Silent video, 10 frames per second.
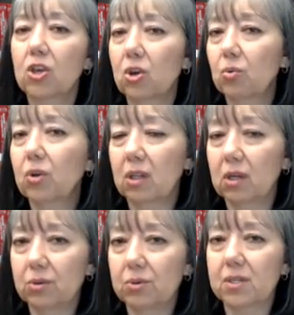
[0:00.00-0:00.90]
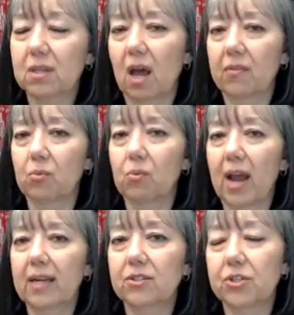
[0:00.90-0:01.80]
you will lose the
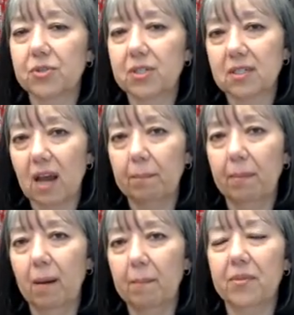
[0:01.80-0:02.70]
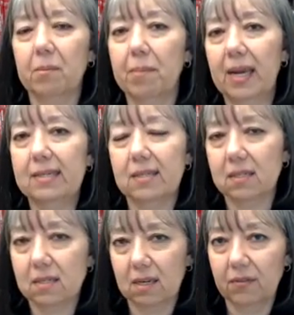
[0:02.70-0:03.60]
right to step up the
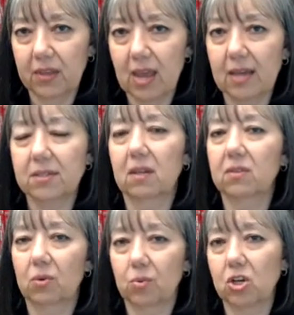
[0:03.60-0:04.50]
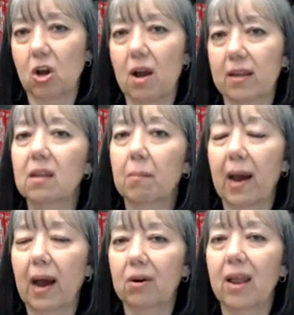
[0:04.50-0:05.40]
basis in the asset that we're talking
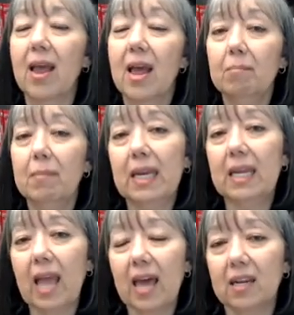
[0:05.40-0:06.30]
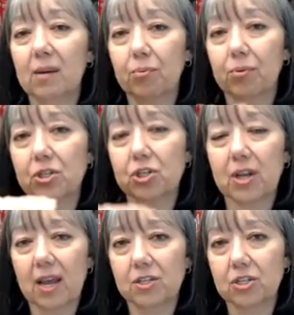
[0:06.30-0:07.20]
about, meaning any
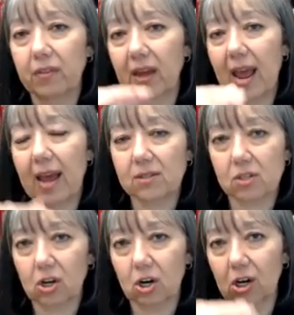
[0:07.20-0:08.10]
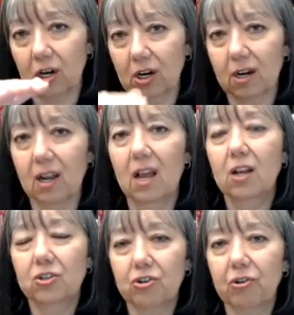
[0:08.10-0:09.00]
appreciation that has occurred
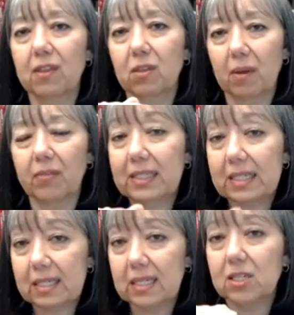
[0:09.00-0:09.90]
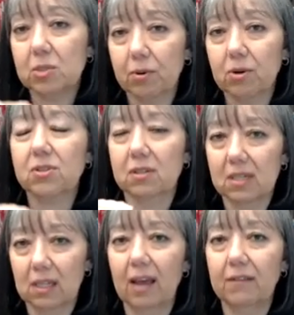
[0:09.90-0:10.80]
during the, the deceased
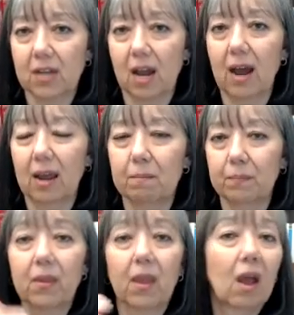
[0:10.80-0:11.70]
person's lifetime